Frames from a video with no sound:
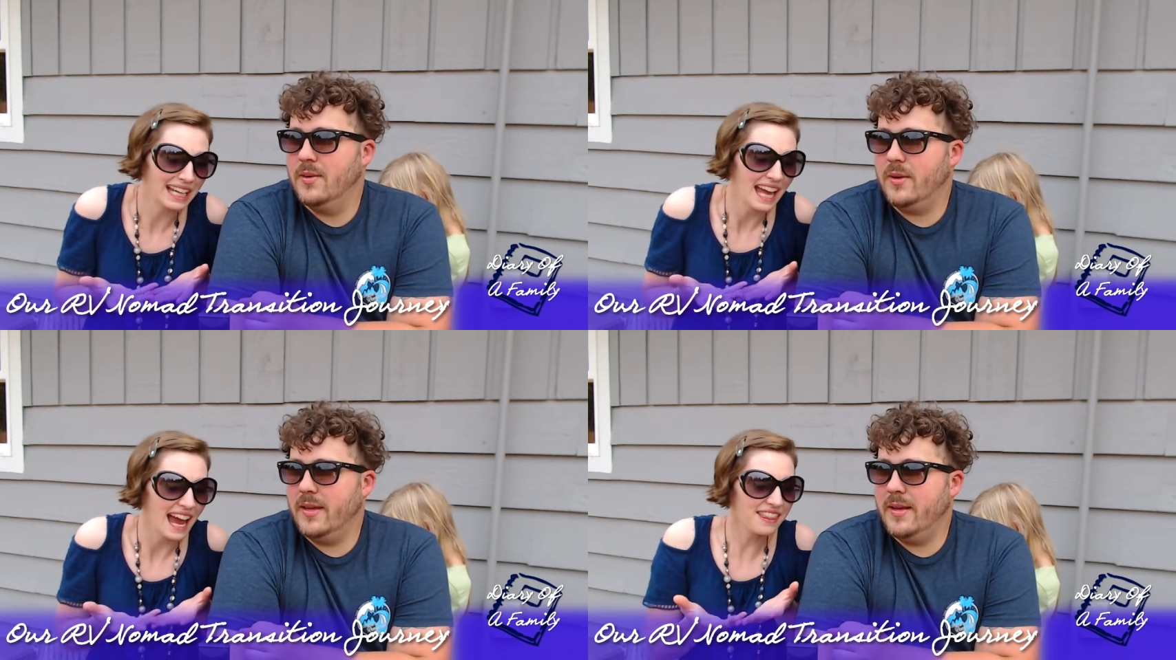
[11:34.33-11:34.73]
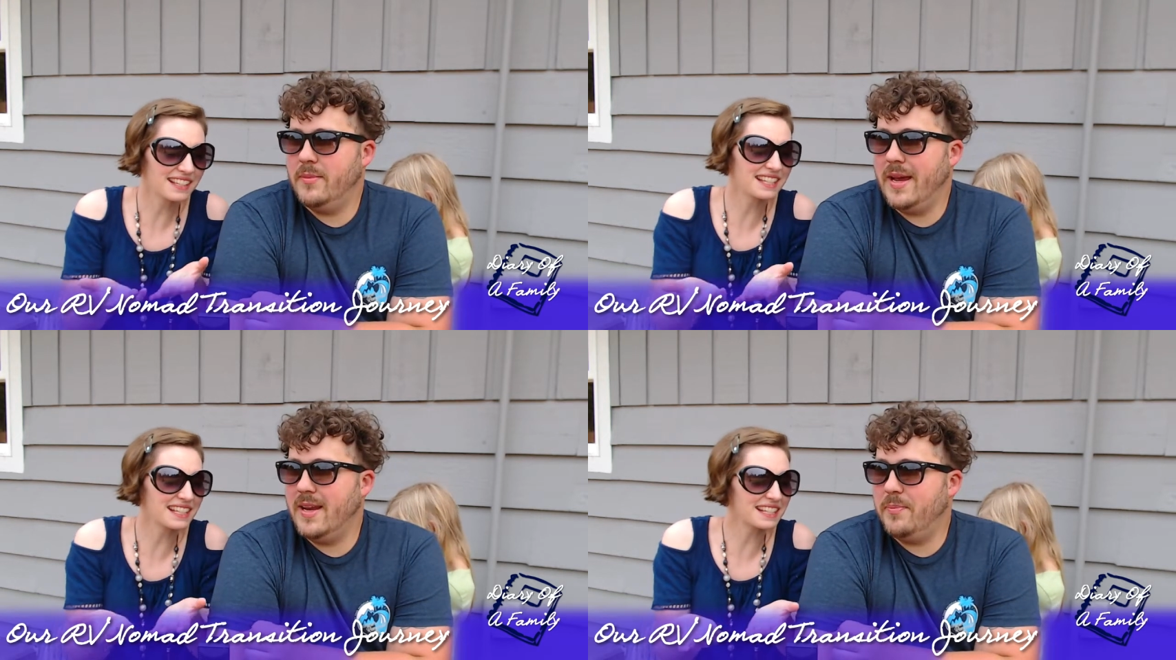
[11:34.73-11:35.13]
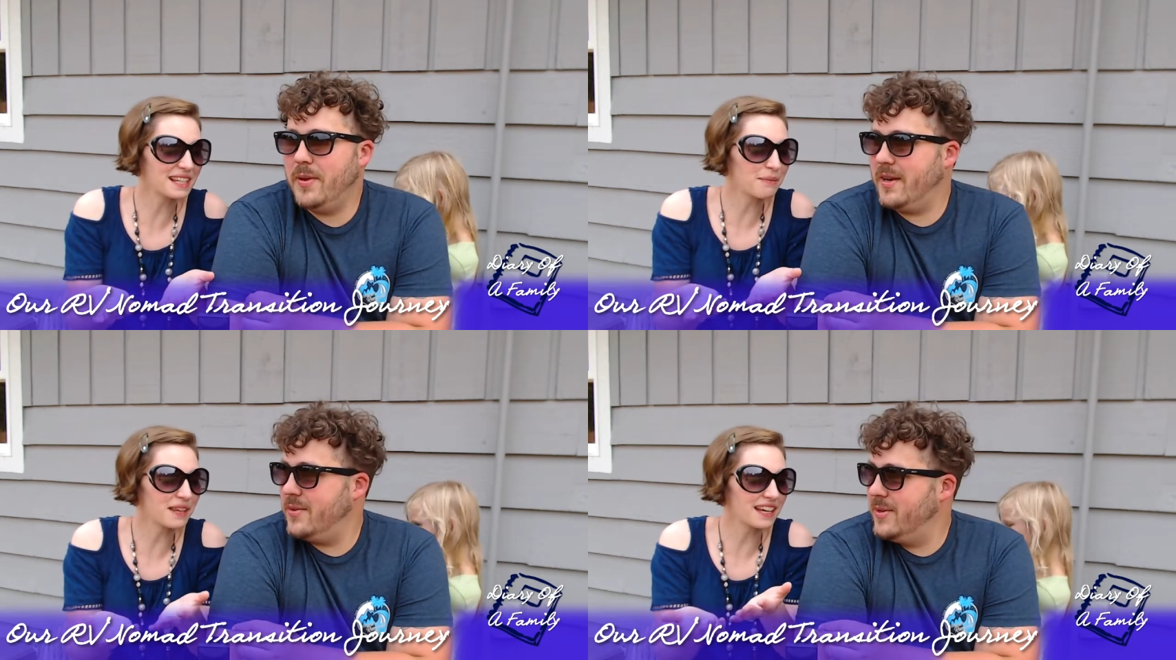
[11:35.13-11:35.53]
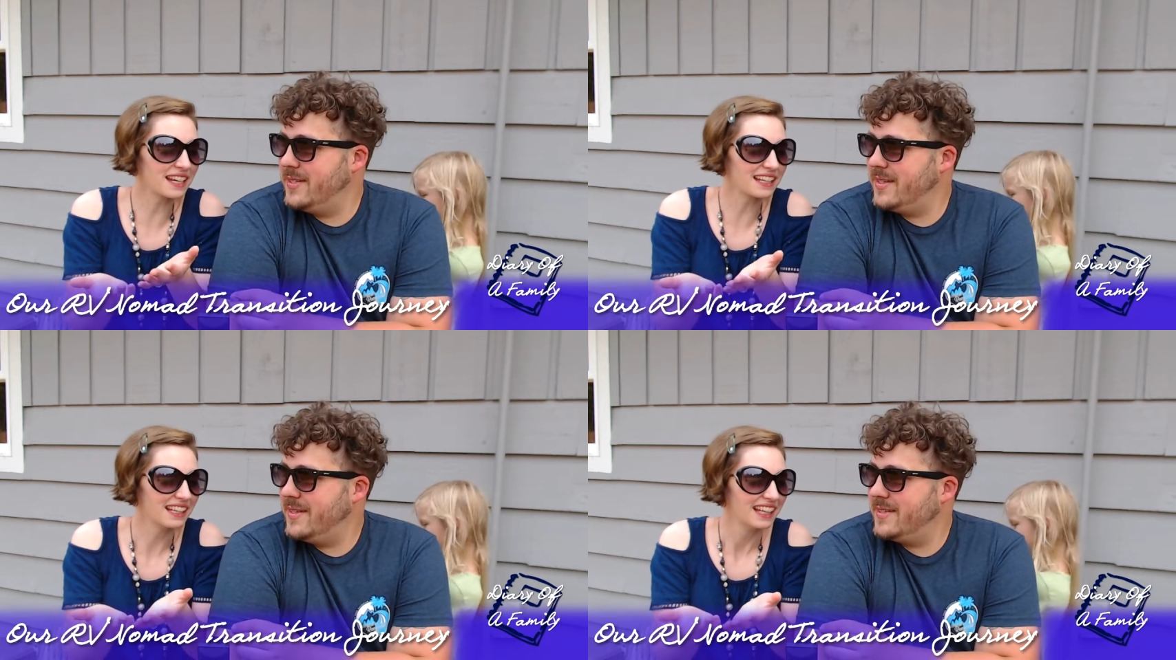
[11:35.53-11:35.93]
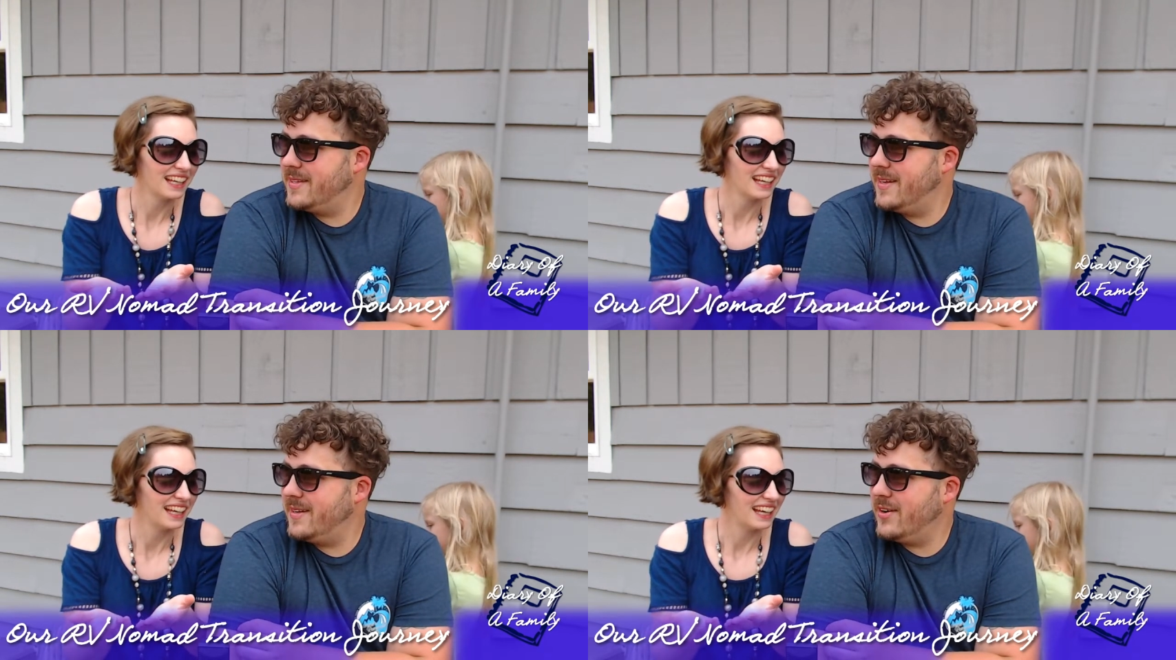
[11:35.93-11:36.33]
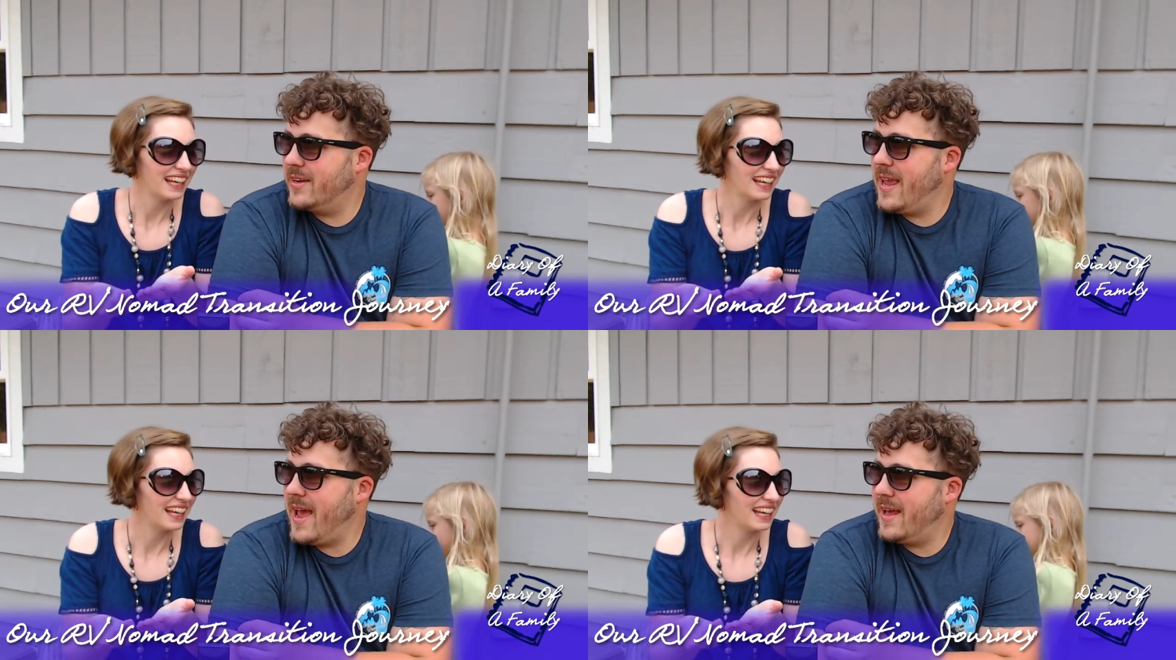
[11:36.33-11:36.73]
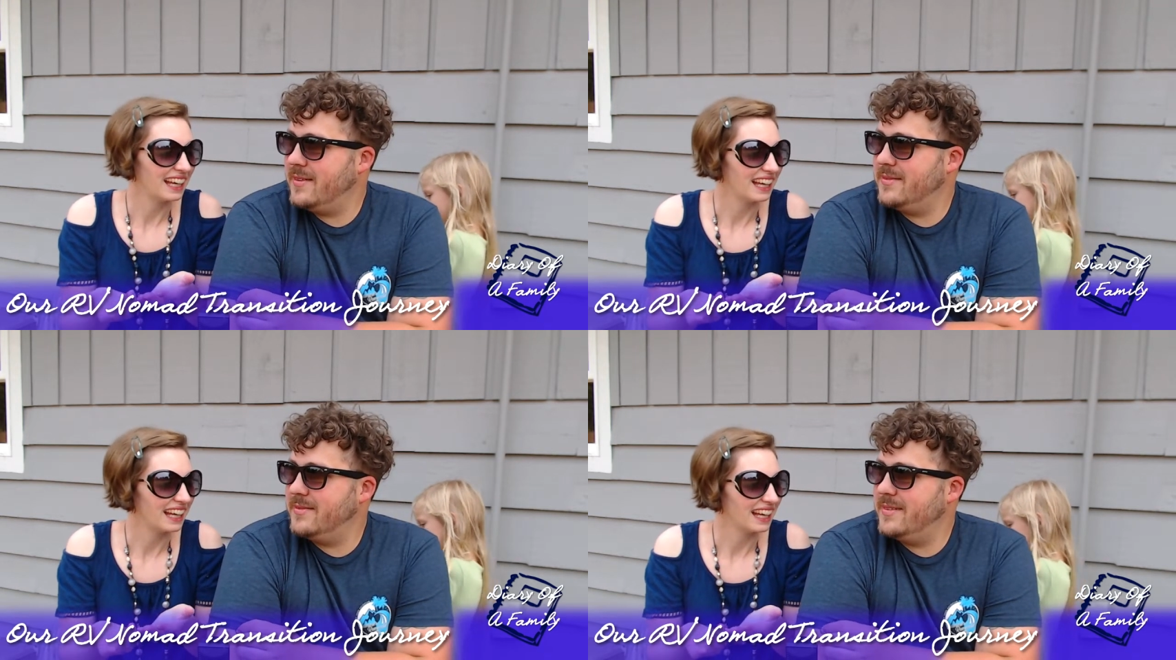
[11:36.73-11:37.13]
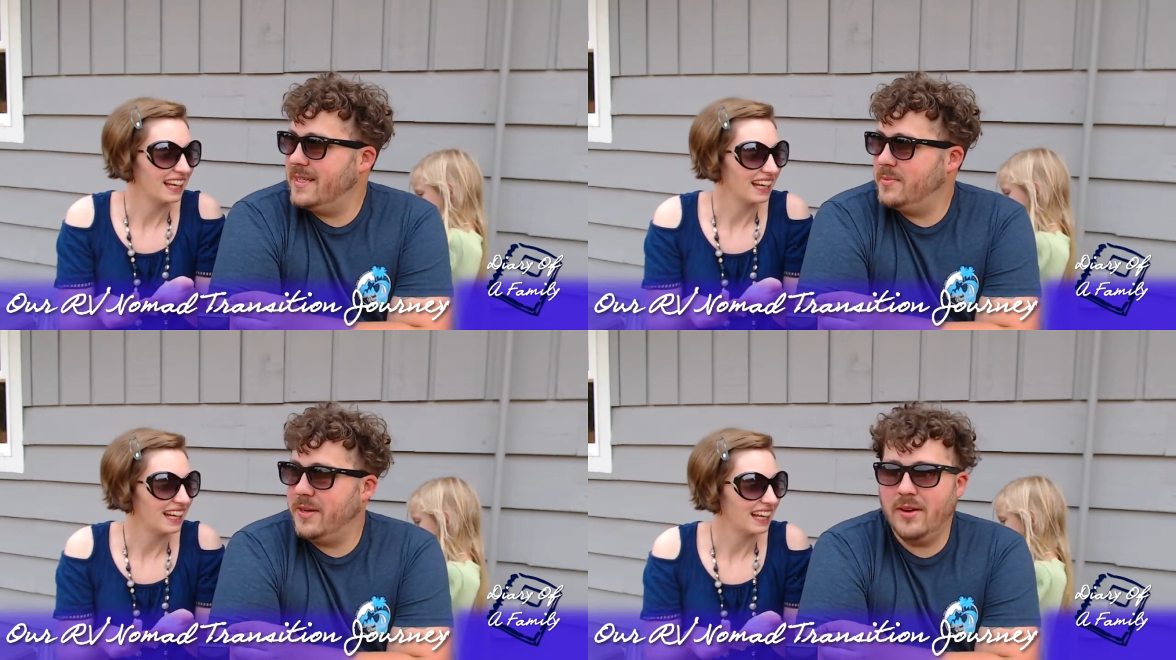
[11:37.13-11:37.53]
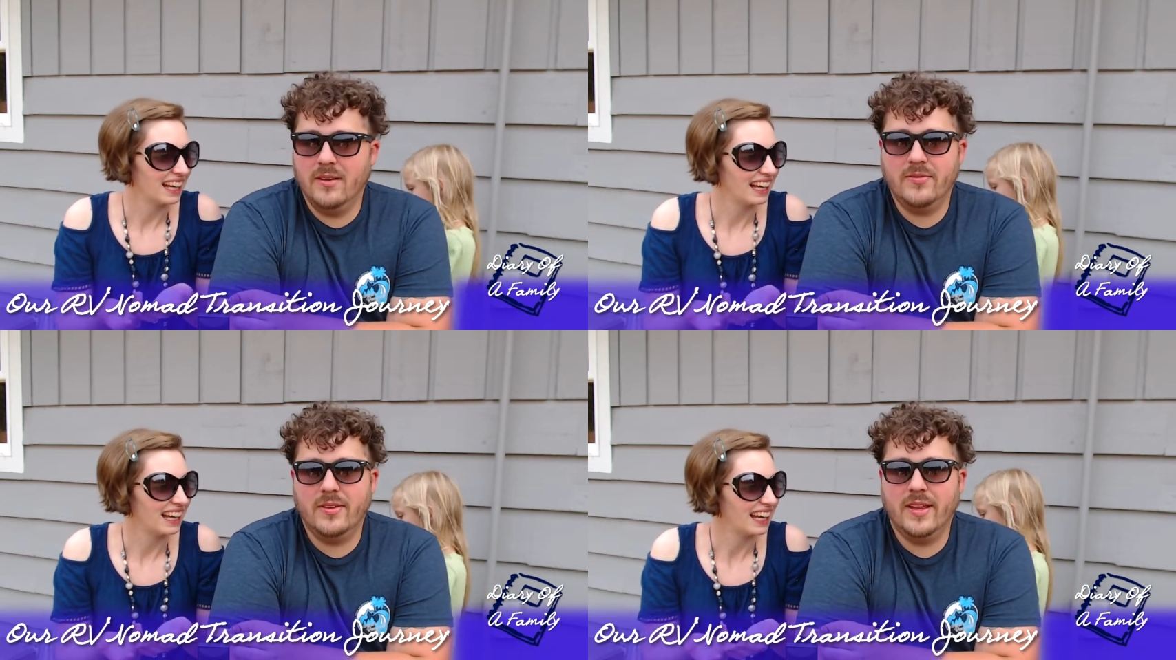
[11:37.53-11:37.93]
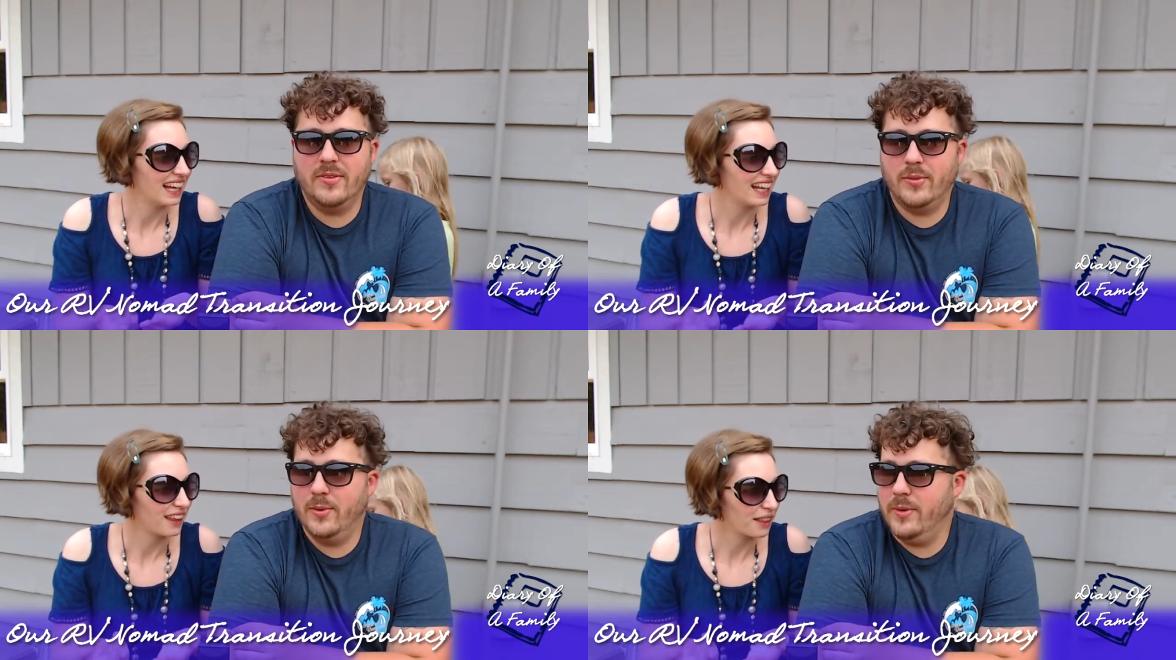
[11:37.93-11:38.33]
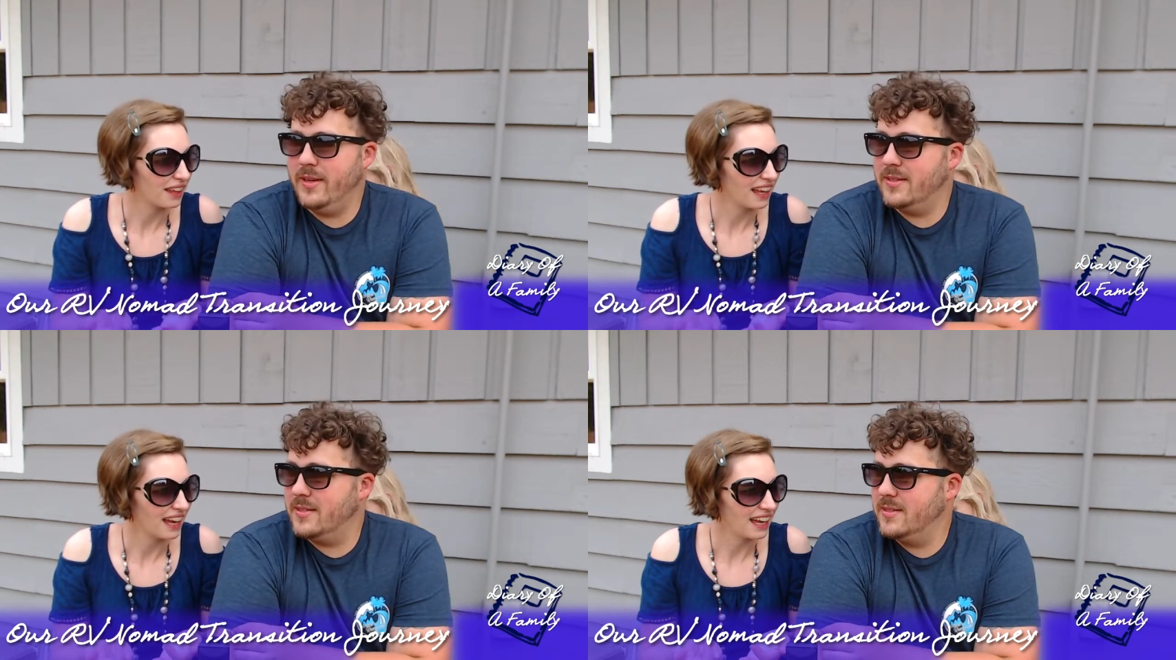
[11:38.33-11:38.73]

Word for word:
Speaker 1: well, and it might not be a coincidence that our cat has been gone for like three weeks.